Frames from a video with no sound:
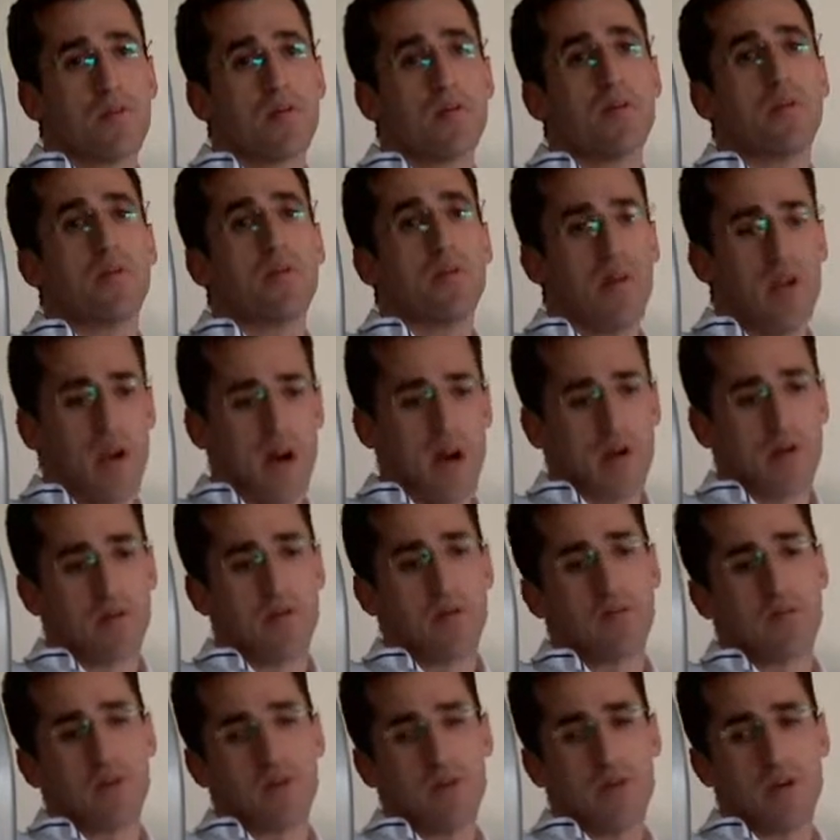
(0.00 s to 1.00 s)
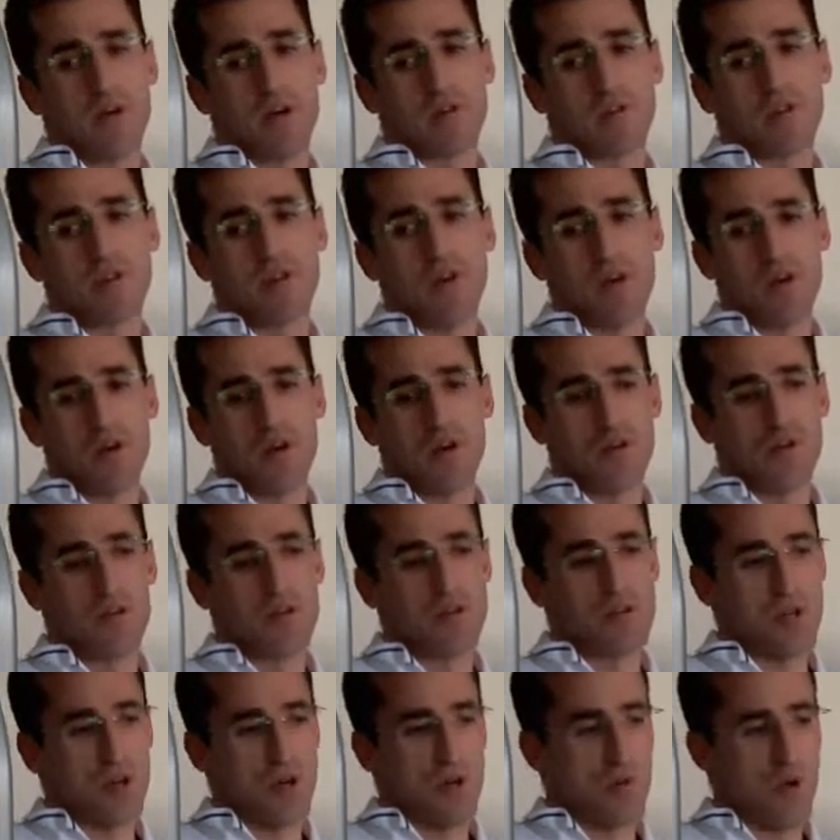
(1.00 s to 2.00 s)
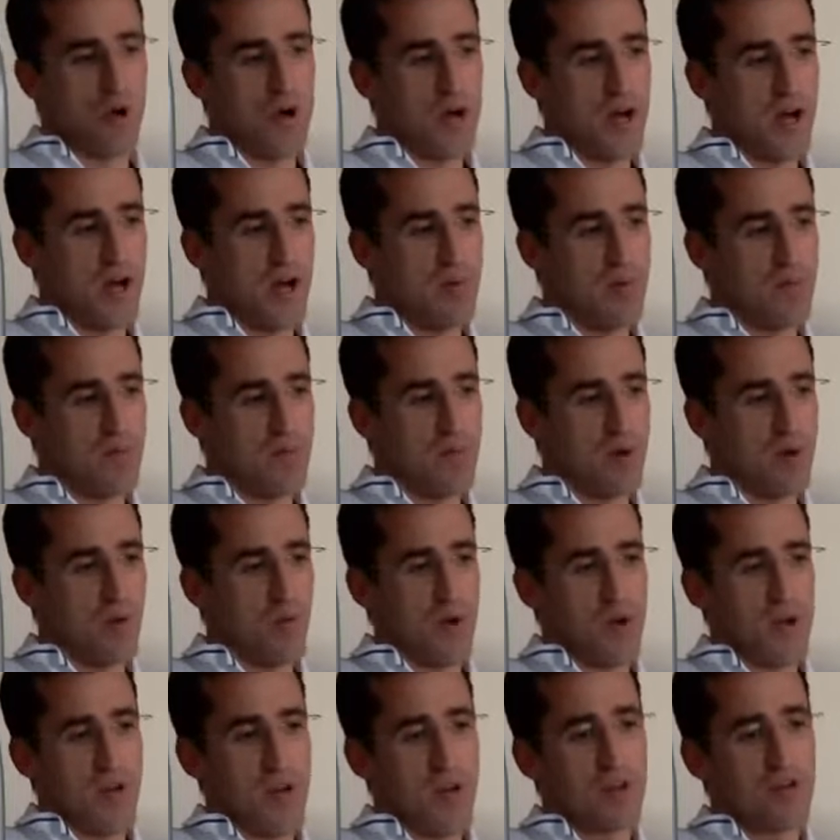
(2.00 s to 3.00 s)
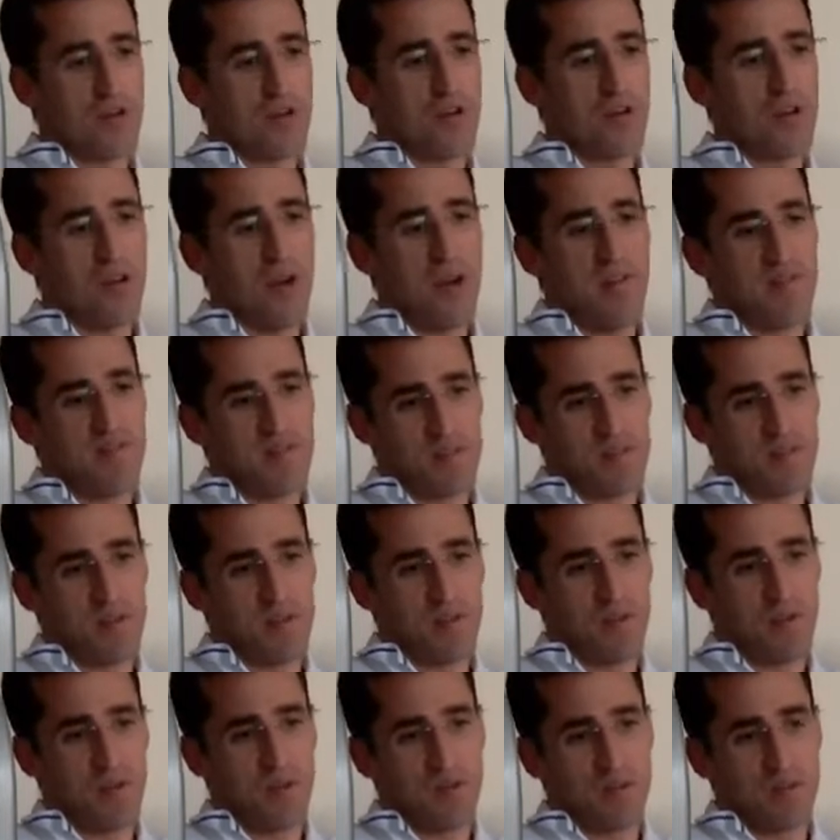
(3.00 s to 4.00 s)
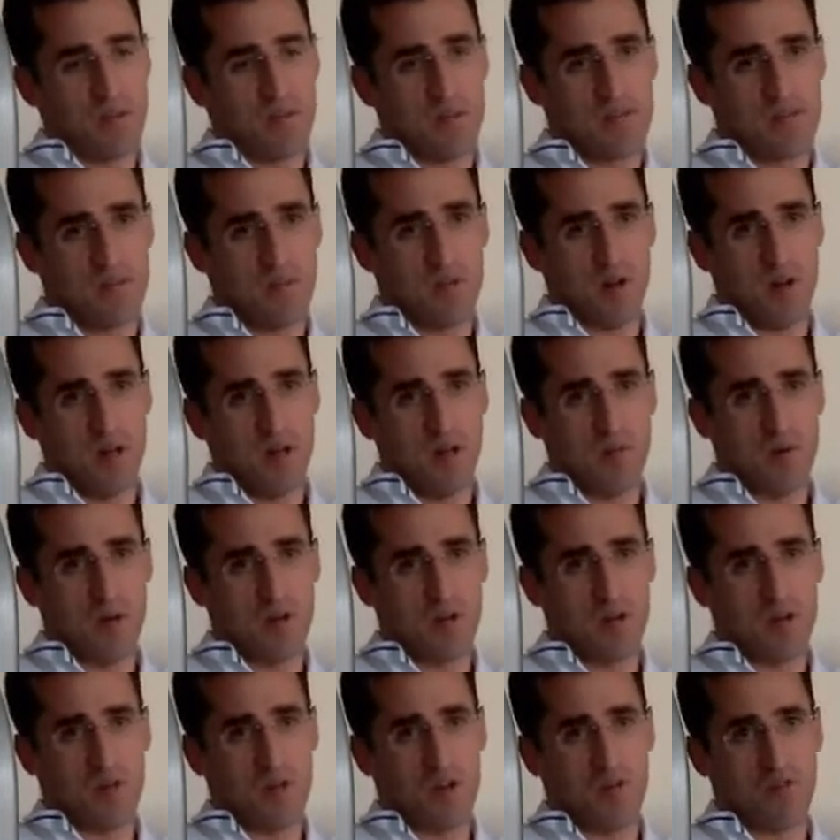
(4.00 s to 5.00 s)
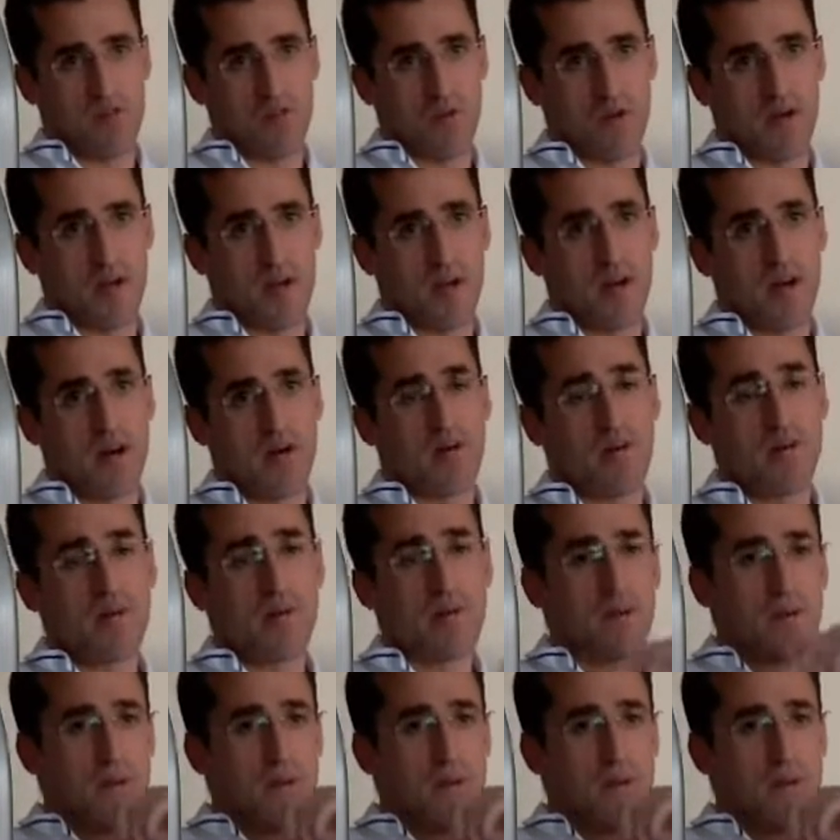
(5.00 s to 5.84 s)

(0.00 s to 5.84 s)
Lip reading: Yeah. So what I do have is I'm using some Elmo software now,